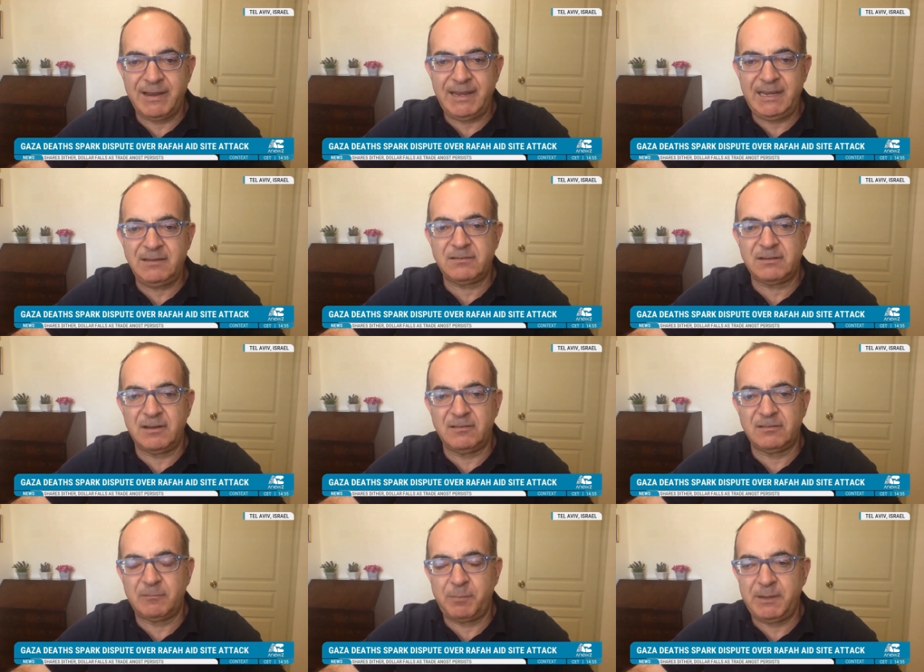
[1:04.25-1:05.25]
entire
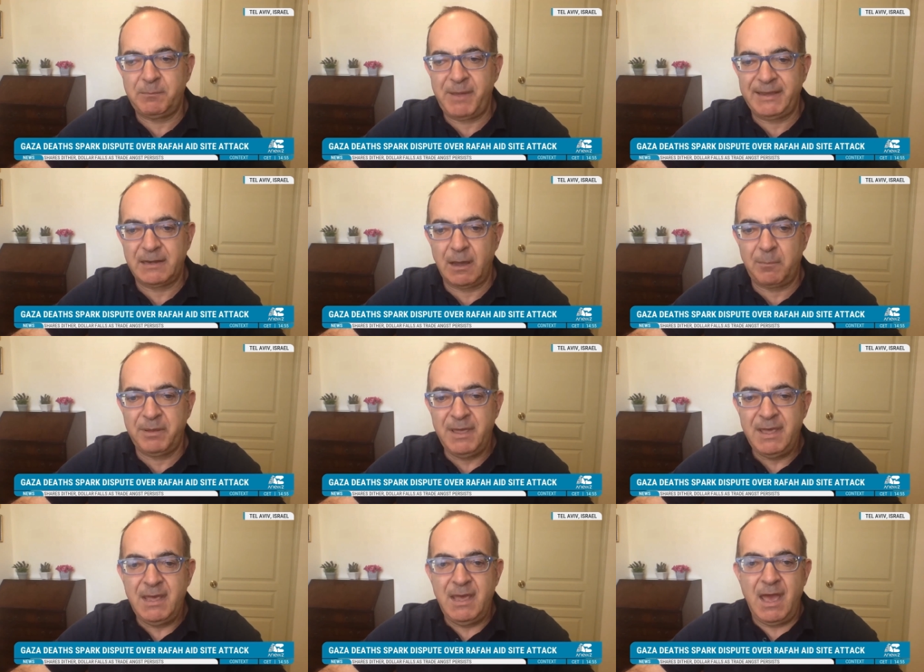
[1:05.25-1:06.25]
incidents have been made
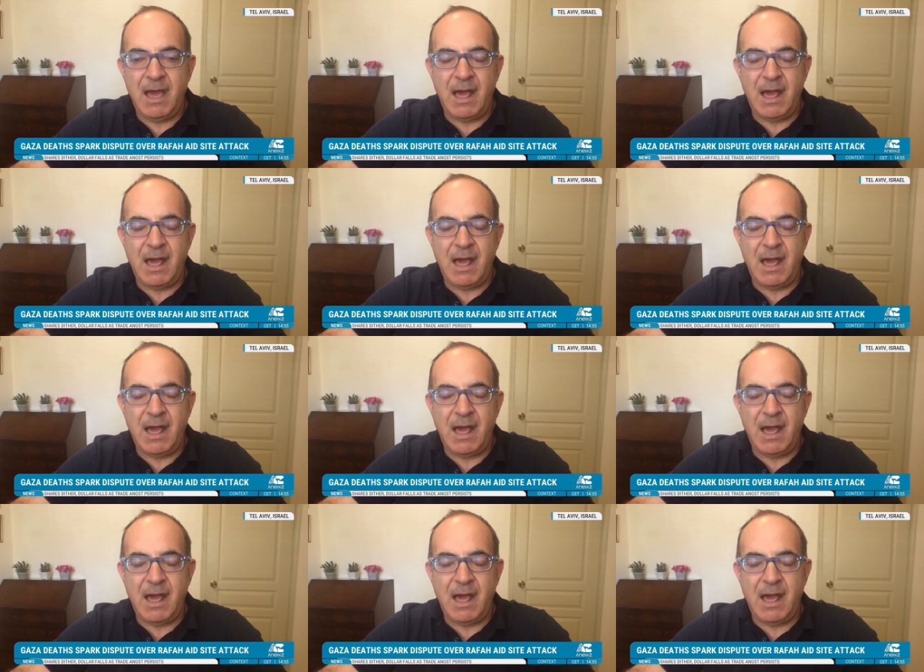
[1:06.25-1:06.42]
up.